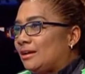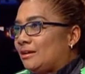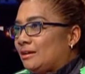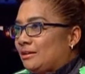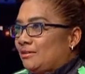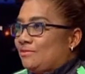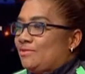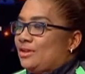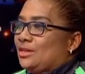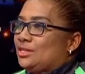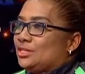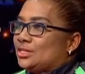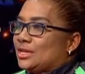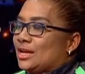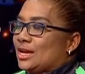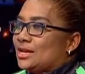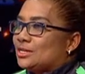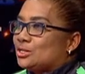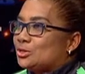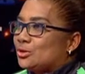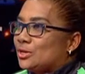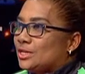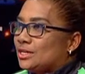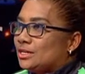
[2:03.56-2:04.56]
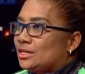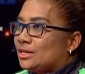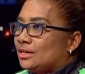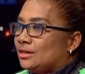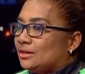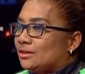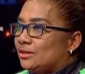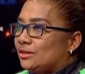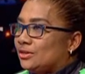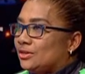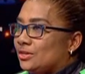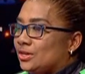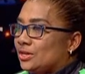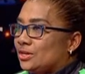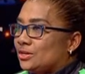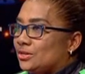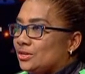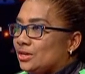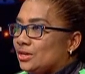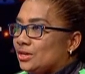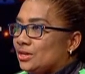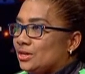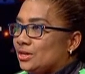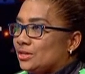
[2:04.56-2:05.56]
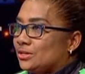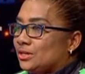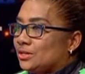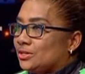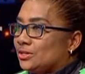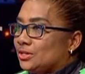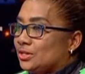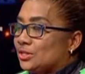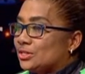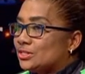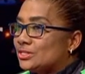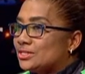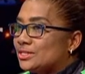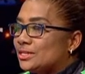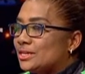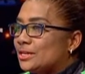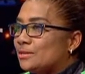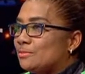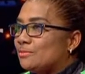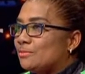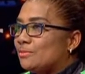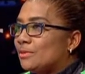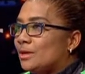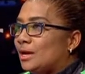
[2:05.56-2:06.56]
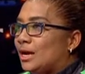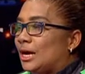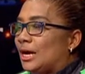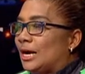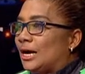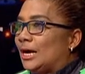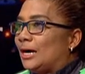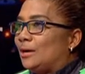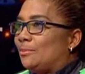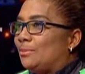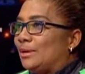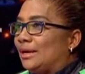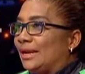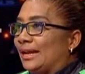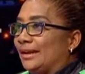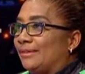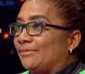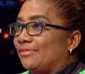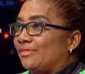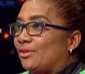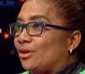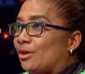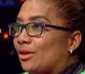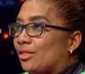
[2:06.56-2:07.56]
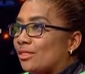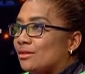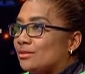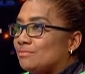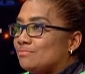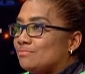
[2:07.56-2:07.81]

eventually I joined a girls' team. My late father,